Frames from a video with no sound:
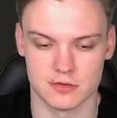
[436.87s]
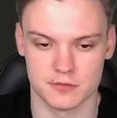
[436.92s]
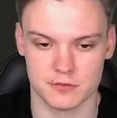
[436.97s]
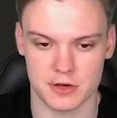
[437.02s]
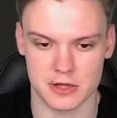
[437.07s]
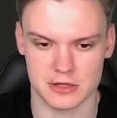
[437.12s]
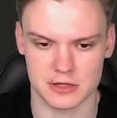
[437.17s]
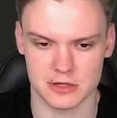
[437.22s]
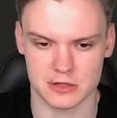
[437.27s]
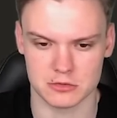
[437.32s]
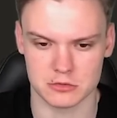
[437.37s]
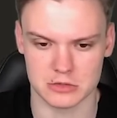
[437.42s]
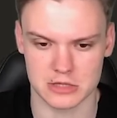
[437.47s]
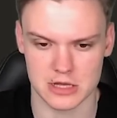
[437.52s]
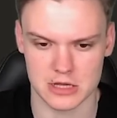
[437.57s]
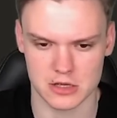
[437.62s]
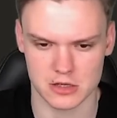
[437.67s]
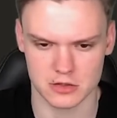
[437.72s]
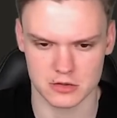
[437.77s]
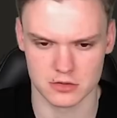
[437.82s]
Threatening to
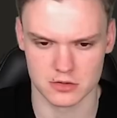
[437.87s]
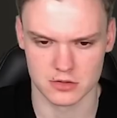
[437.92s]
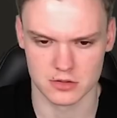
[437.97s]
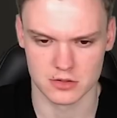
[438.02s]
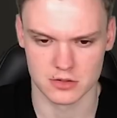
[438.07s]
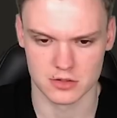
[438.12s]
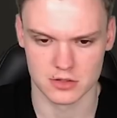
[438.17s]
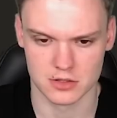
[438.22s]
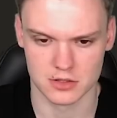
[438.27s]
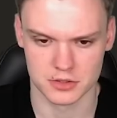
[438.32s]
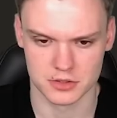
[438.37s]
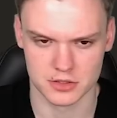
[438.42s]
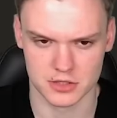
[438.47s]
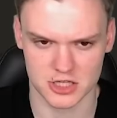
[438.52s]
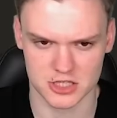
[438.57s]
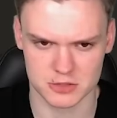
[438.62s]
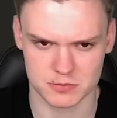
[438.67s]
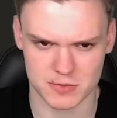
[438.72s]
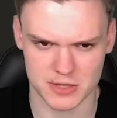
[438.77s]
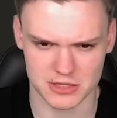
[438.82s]
take.
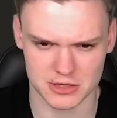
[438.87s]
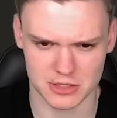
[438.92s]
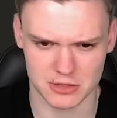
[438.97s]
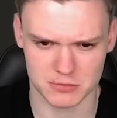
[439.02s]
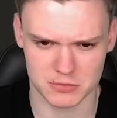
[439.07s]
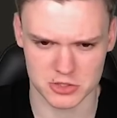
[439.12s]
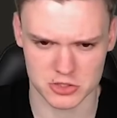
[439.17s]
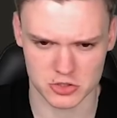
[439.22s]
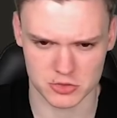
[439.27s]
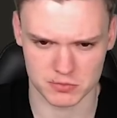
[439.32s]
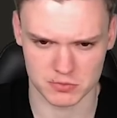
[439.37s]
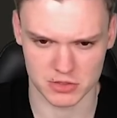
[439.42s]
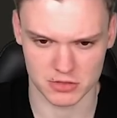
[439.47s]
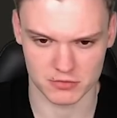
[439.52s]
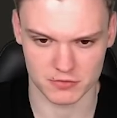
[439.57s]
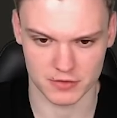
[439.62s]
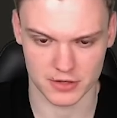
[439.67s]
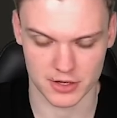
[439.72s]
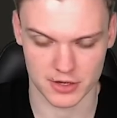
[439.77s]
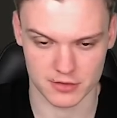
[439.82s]
Expecting Bishop
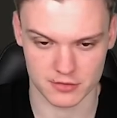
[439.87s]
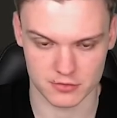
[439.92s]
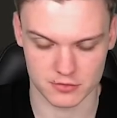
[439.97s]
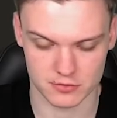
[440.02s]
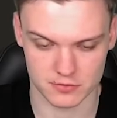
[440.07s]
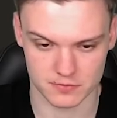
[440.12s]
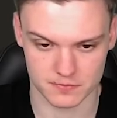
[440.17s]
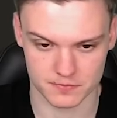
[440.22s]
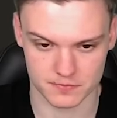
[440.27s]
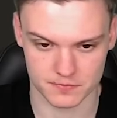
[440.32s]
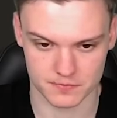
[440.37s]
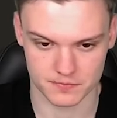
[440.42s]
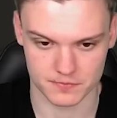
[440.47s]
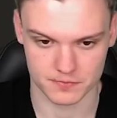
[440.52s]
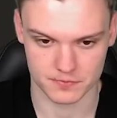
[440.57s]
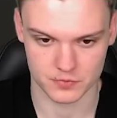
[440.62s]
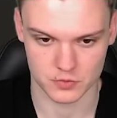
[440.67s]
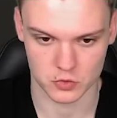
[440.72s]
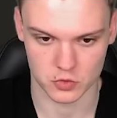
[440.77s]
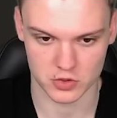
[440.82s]
B5.
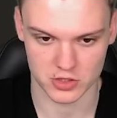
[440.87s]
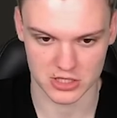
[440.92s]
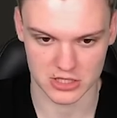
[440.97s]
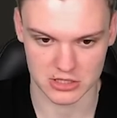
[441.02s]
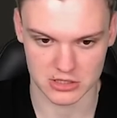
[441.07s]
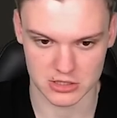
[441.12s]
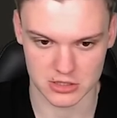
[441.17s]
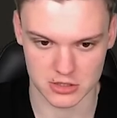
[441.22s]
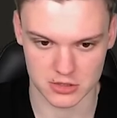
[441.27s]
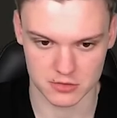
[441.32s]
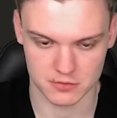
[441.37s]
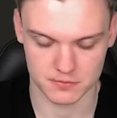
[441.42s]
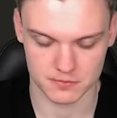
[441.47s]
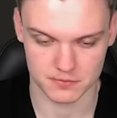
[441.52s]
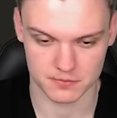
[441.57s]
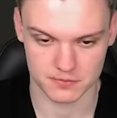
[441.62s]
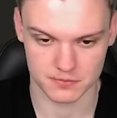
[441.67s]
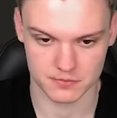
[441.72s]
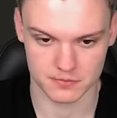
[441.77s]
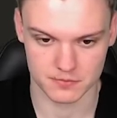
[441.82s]
Or ED.
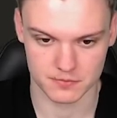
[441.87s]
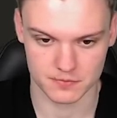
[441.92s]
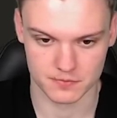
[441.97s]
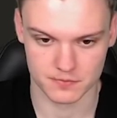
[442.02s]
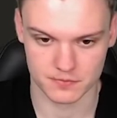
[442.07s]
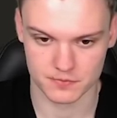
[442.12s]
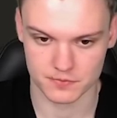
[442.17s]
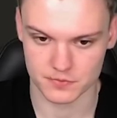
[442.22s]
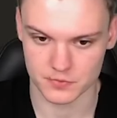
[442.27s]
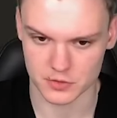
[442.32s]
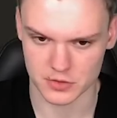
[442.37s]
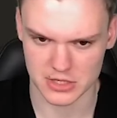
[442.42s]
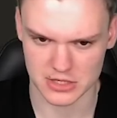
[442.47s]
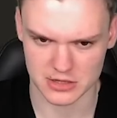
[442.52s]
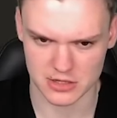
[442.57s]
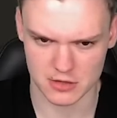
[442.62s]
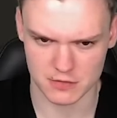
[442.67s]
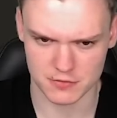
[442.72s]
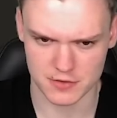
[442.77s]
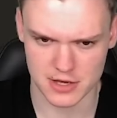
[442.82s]
Okay,
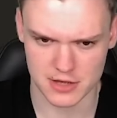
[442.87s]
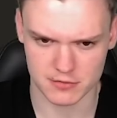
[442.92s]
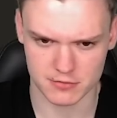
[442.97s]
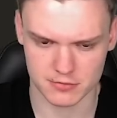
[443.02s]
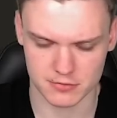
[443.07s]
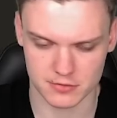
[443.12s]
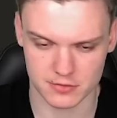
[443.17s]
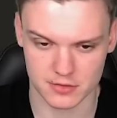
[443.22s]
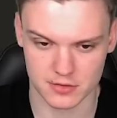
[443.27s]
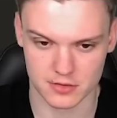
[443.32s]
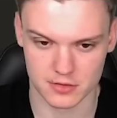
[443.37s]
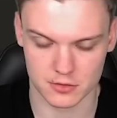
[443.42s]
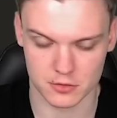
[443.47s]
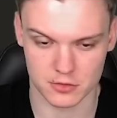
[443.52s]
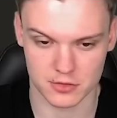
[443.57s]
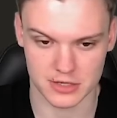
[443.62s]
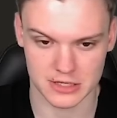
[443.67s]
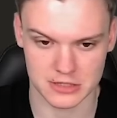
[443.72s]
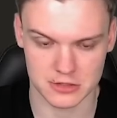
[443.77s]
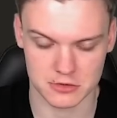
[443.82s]
D5.
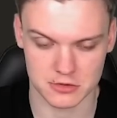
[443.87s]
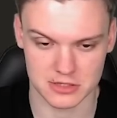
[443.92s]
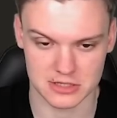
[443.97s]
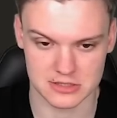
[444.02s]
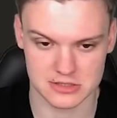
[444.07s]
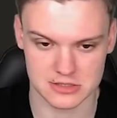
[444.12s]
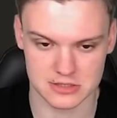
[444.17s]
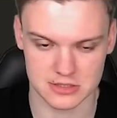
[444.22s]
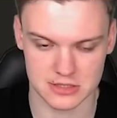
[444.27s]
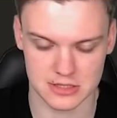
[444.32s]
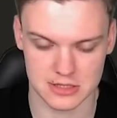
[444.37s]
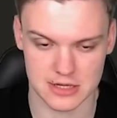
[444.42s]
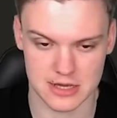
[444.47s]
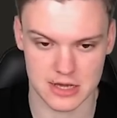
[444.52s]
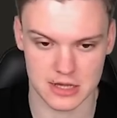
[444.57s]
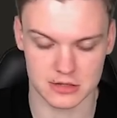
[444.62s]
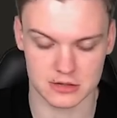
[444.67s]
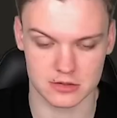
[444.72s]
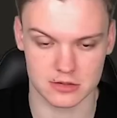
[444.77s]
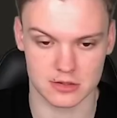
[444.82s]
Already you can see
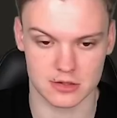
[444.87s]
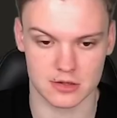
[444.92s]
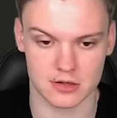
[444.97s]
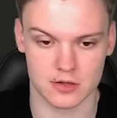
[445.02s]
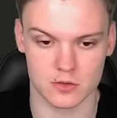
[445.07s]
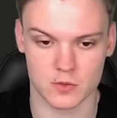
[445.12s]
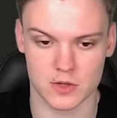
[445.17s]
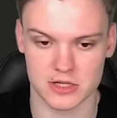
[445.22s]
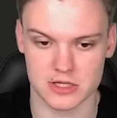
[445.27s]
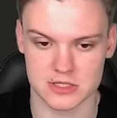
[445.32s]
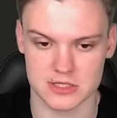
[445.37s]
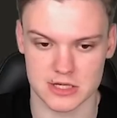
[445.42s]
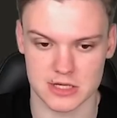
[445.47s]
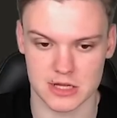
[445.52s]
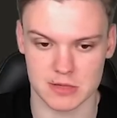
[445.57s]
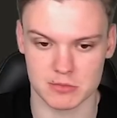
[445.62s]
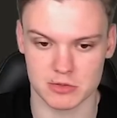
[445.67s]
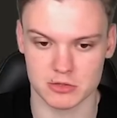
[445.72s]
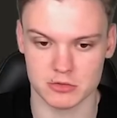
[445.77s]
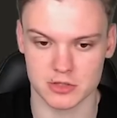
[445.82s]
that white is
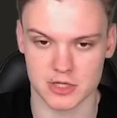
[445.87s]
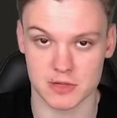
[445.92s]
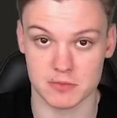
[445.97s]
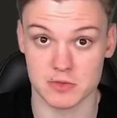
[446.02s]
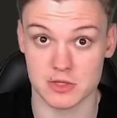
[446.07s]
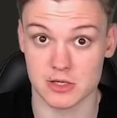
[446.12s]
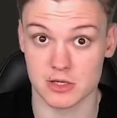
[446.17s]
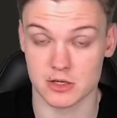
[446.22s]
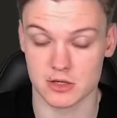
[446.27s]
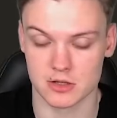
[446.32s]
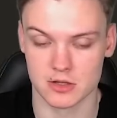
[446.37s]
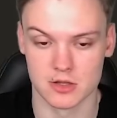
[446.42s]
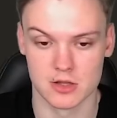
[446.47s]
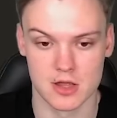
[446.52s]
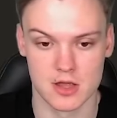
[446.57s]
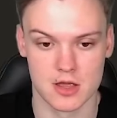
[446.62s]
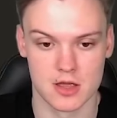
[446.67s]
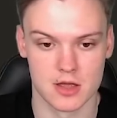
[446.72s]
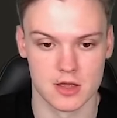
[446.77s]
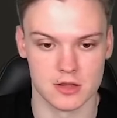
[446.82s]
unable to keep the
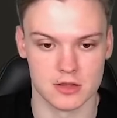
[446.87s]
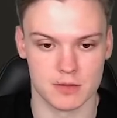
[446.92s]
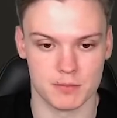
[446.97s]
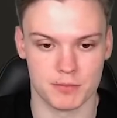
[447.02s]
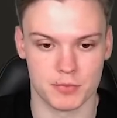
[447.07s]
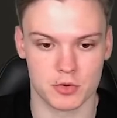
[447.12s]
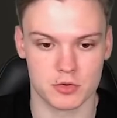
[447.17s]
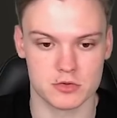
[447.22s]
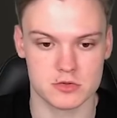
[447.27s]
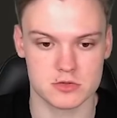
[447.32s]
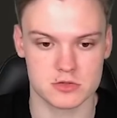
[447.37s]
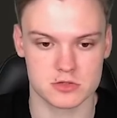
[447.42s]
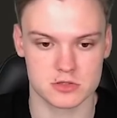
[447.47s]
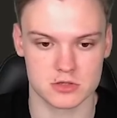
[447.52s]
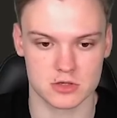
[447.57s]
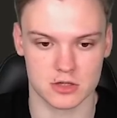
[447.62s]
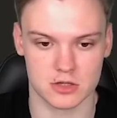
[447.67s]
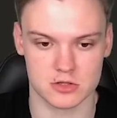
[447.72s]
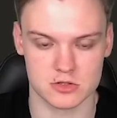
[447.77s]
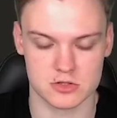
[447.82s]
pawns.
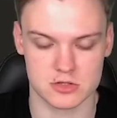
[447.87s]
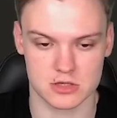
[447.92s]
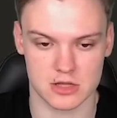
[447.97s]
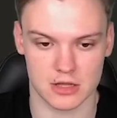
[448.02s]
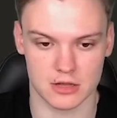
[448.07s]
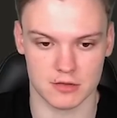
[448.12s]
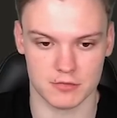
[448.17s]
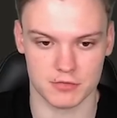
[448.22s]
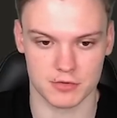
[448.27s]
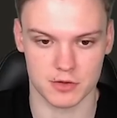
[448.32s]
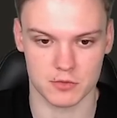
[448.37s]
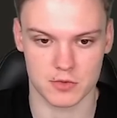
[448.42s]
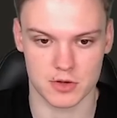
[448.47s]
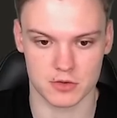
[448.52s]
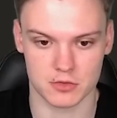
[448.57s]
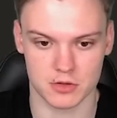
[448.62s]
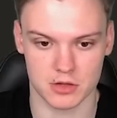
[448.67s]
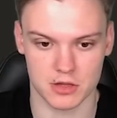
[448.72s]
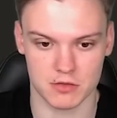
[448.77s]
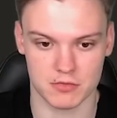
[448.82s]
Can just take the free one
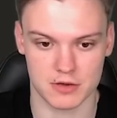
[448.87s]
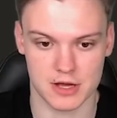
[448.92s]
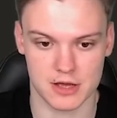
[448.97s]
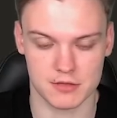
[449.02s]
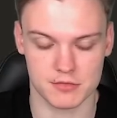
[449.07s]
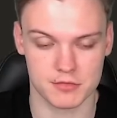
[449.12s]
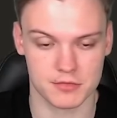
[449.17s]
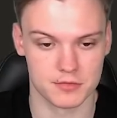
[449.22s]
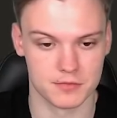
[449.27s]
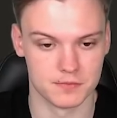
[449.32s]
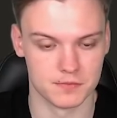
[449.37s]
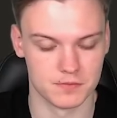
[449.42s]
on e5